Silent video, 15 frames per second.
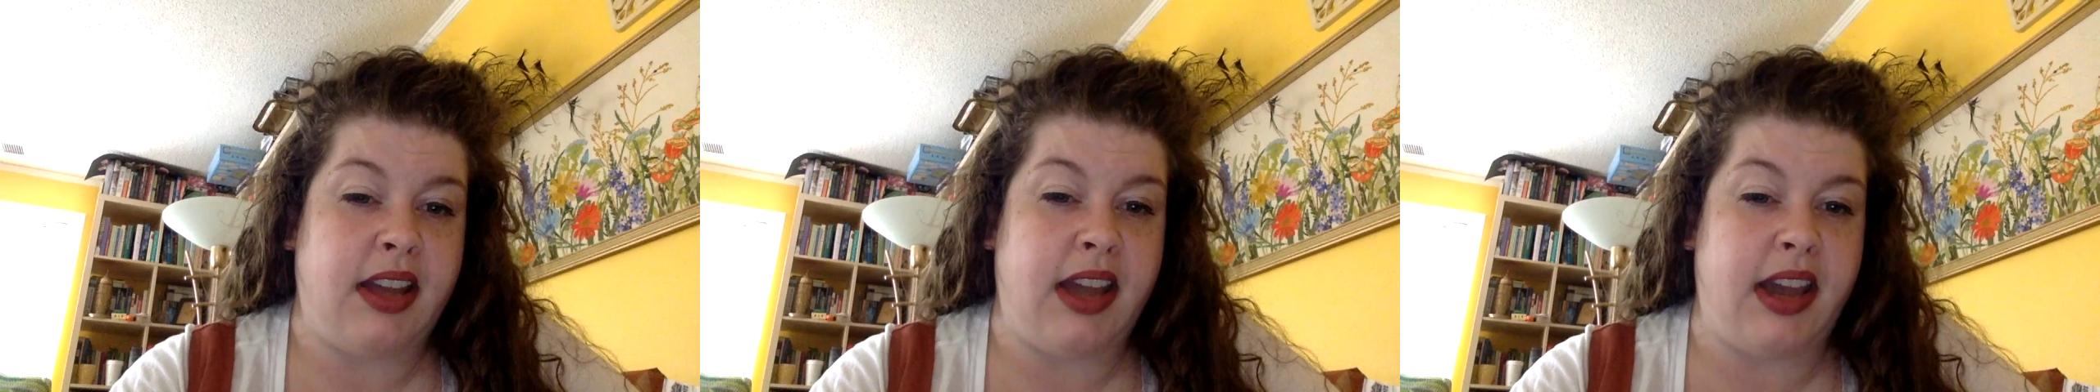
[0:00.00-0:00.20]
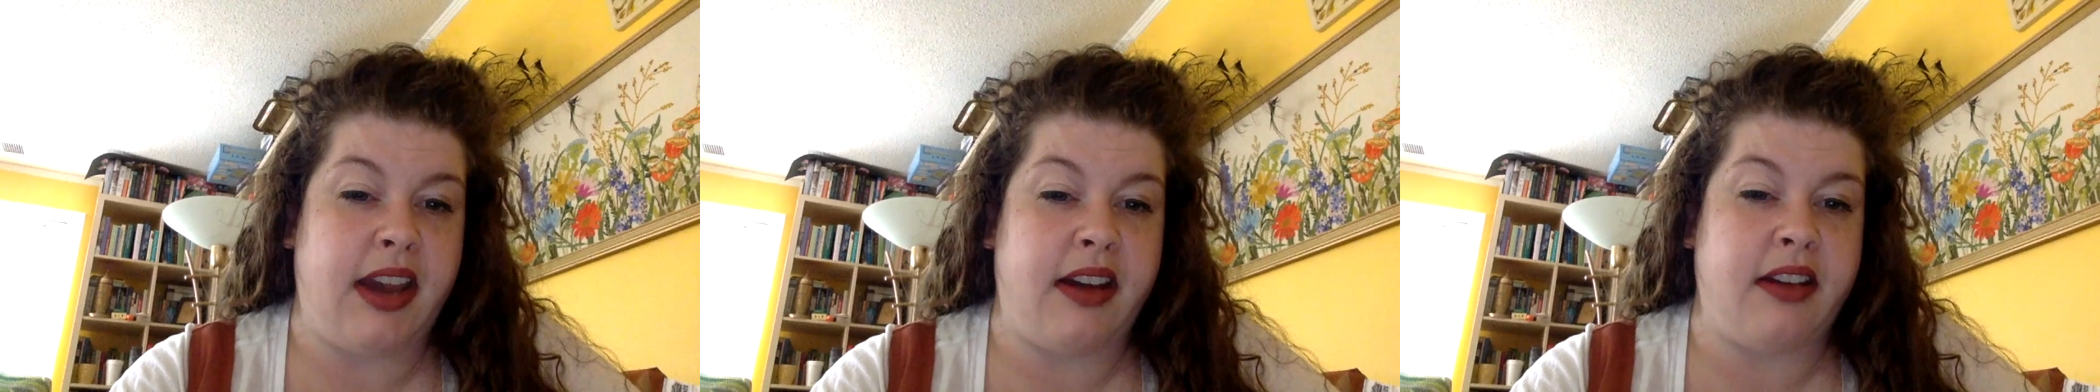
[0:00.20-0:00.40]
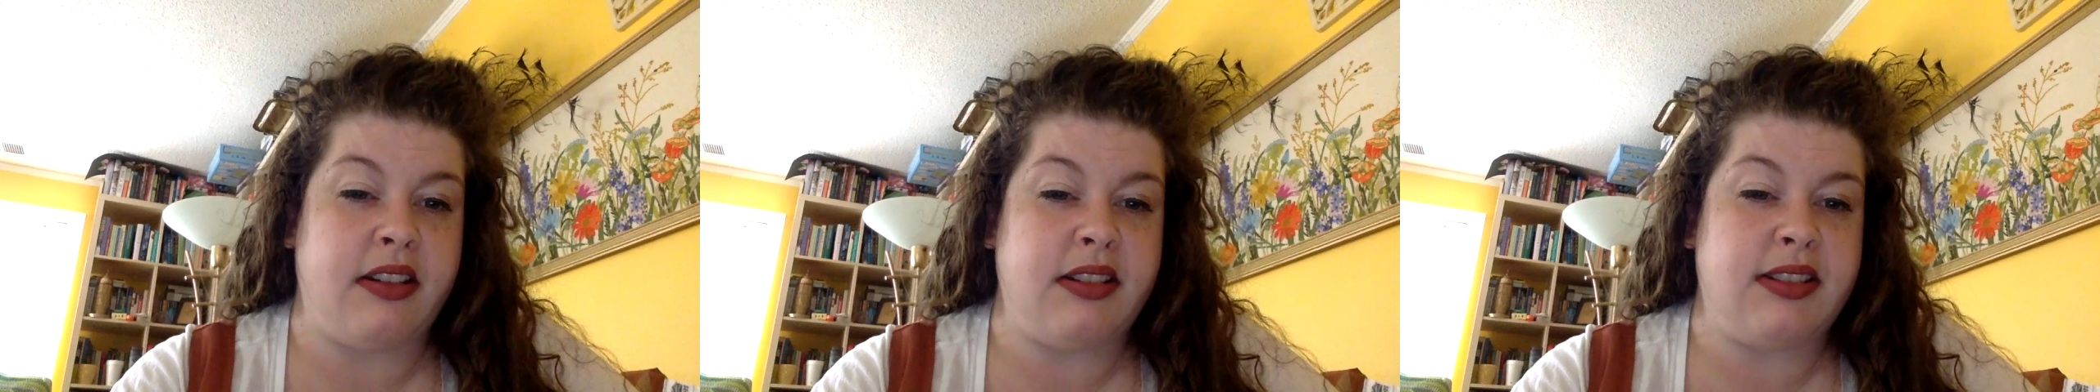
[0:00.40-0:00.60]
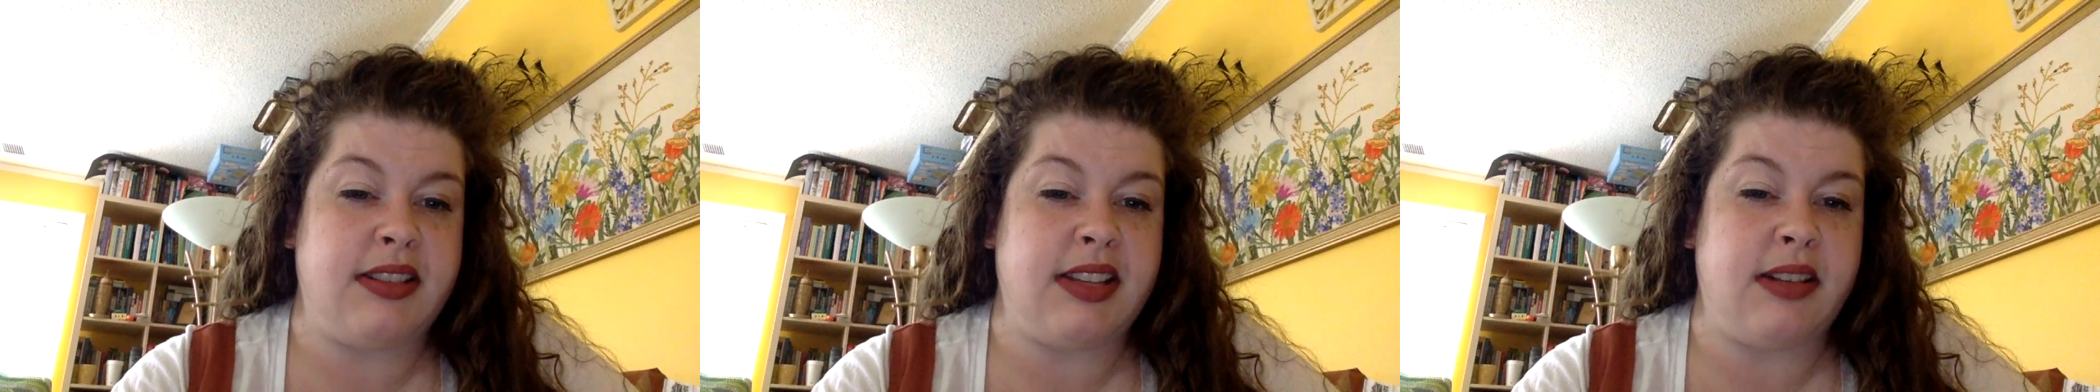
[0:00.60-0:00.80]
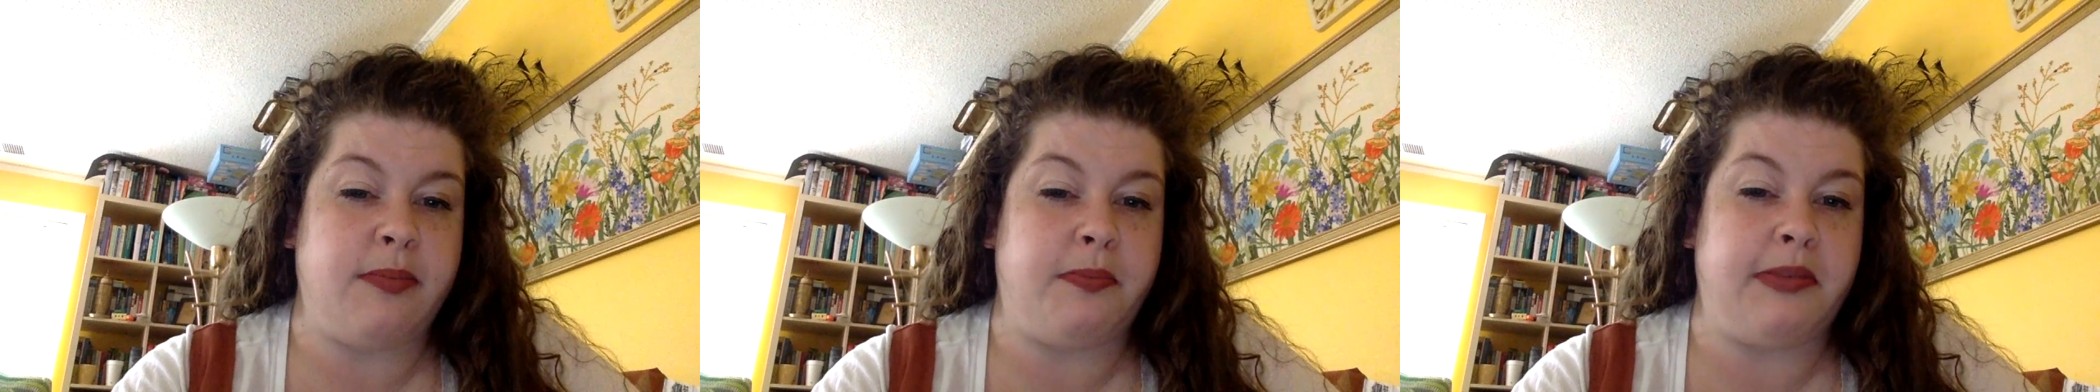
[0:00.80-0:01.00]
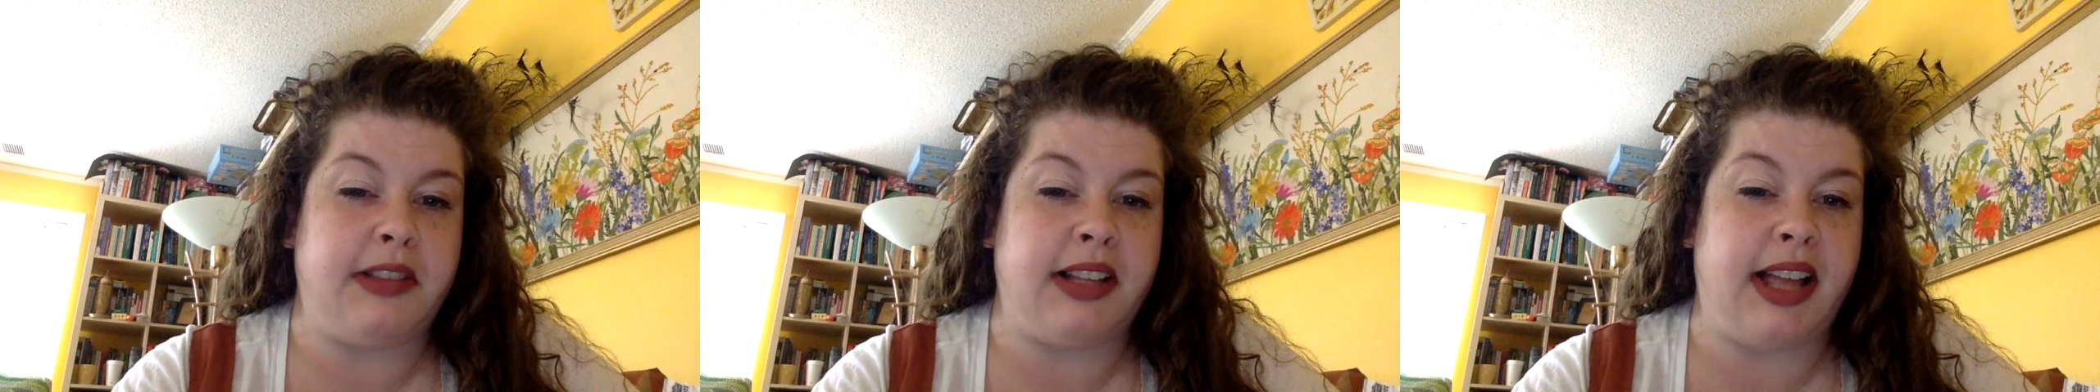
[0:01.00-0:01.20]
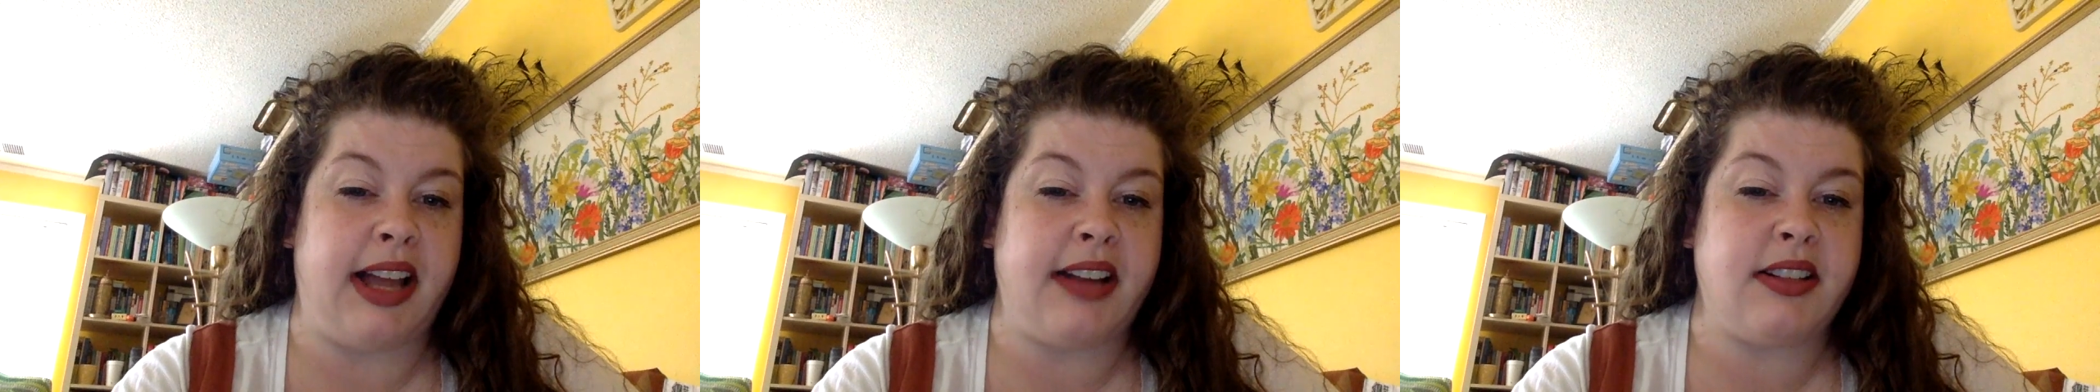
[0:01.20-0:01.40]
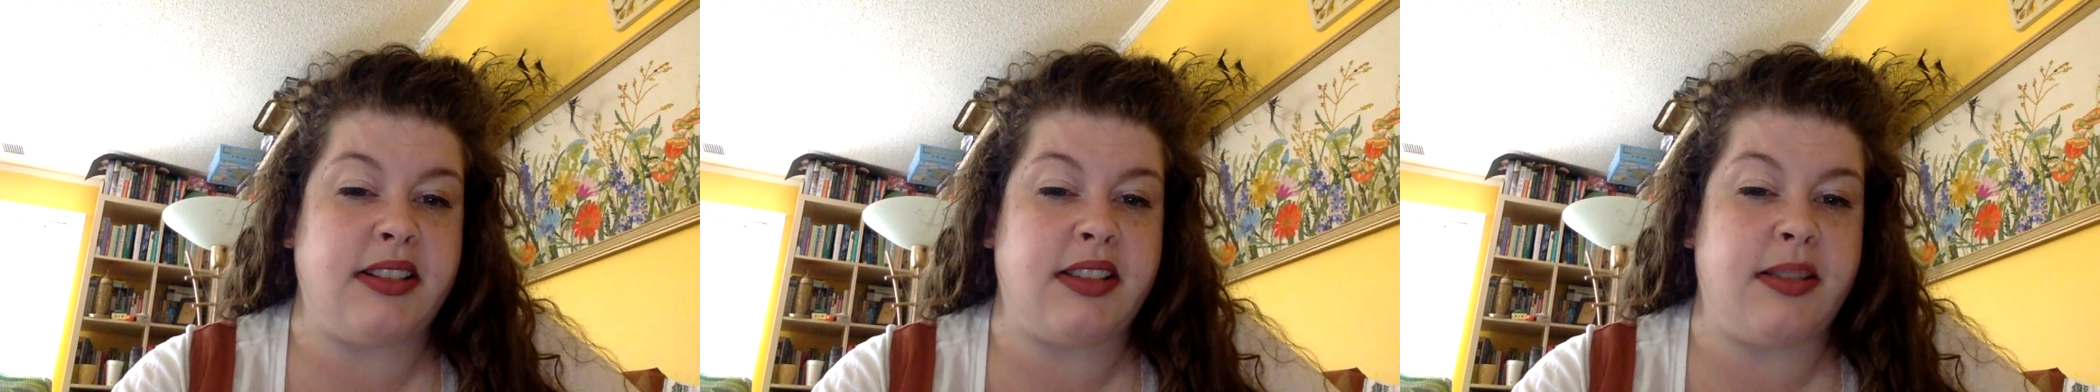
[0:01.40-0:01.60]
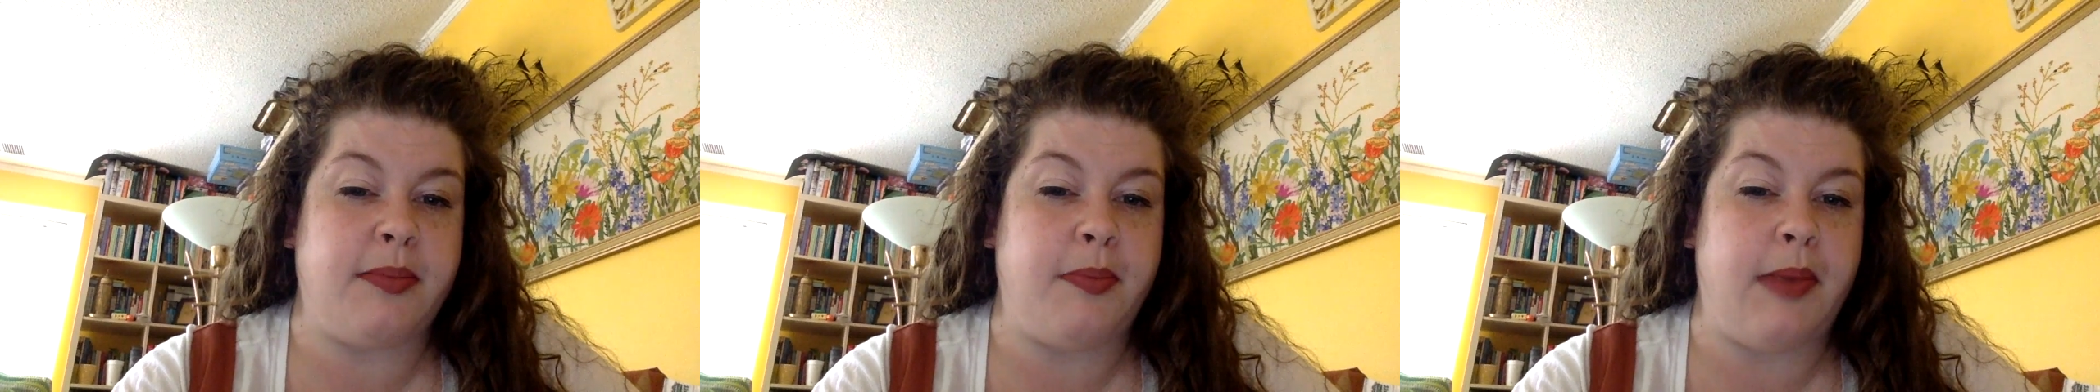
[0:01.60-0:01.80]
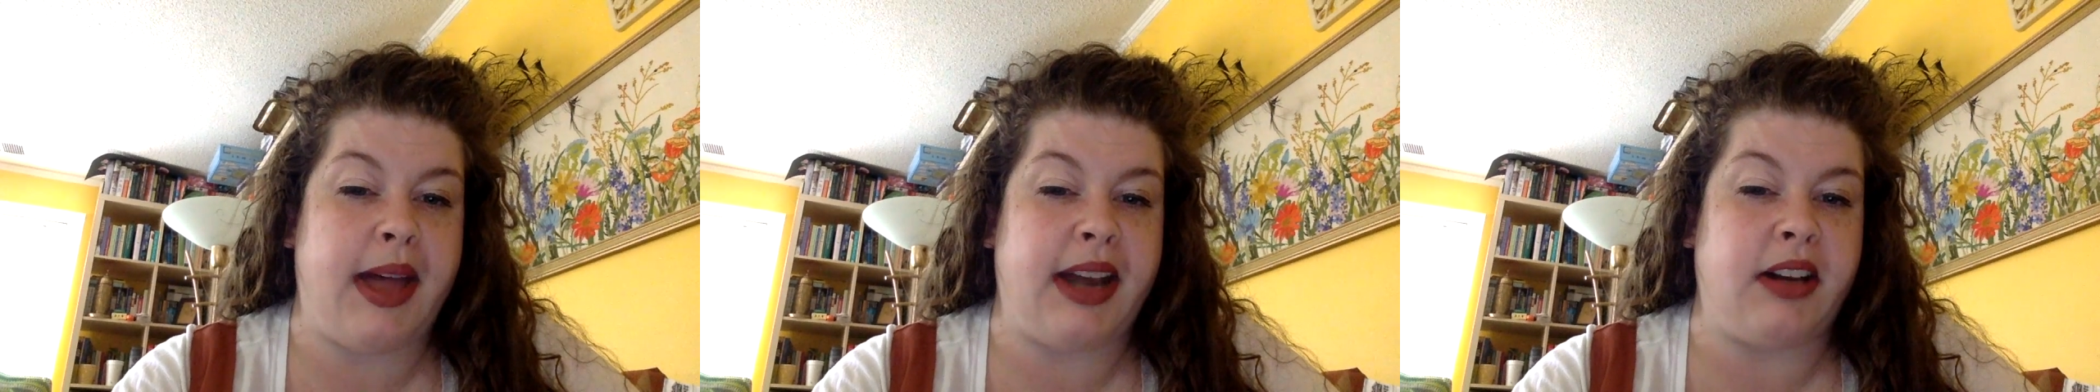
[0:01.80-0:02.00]
Harrison plucked the
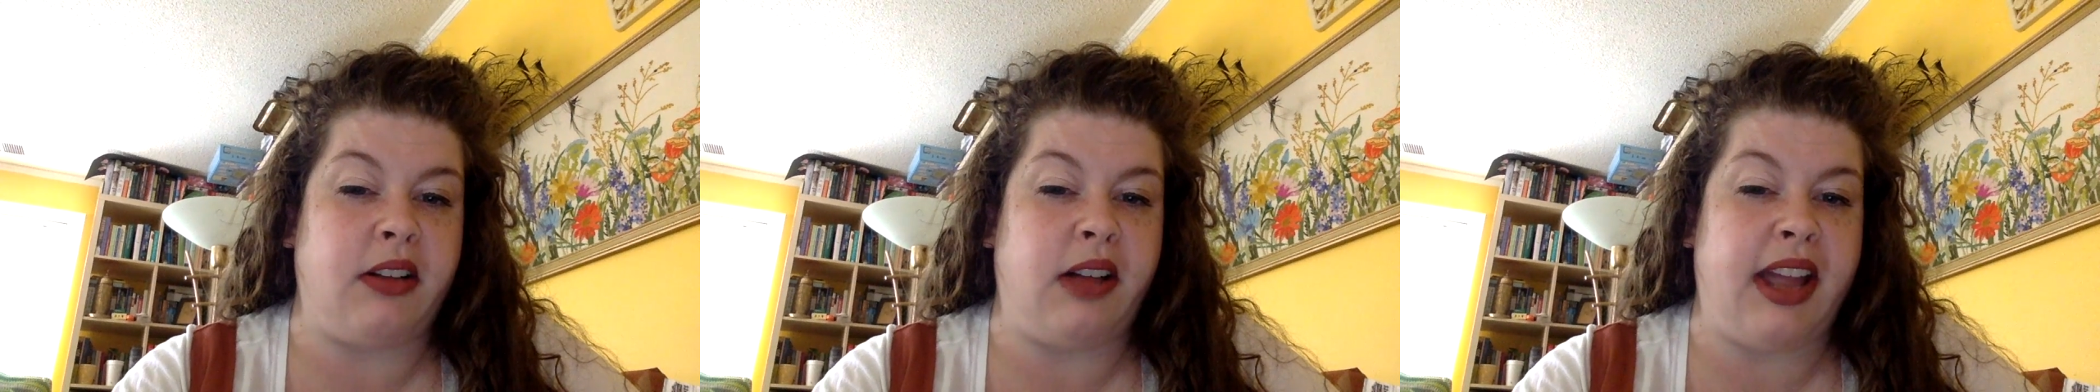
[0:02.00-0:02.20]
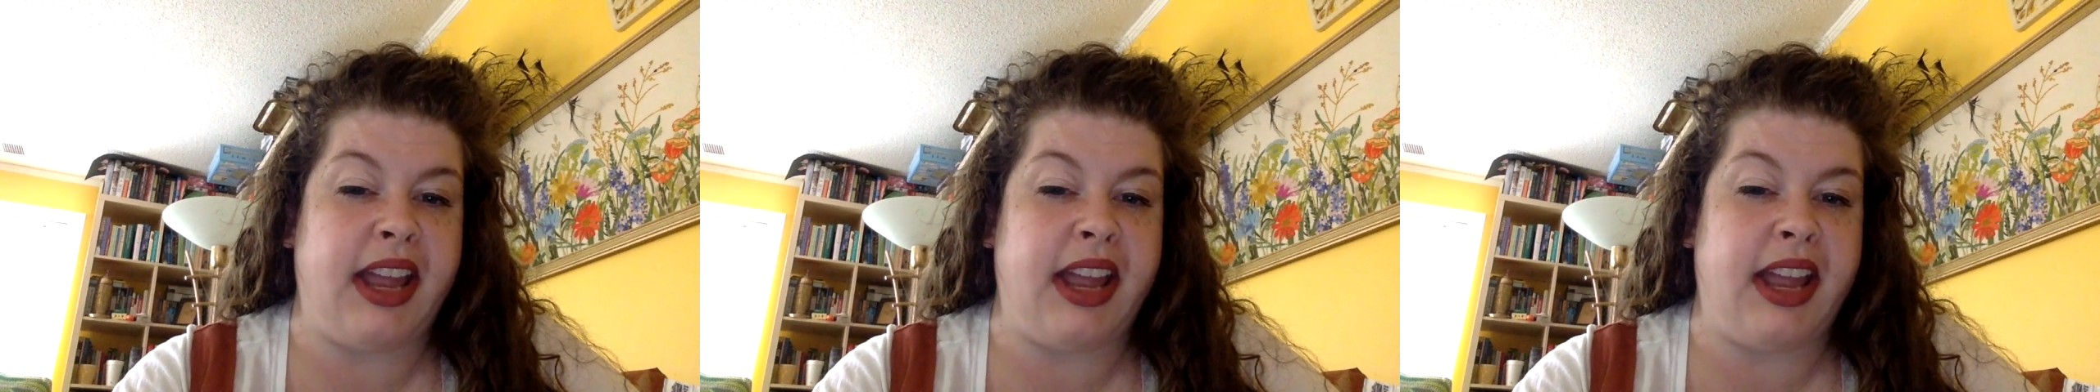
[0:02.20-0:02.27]
metal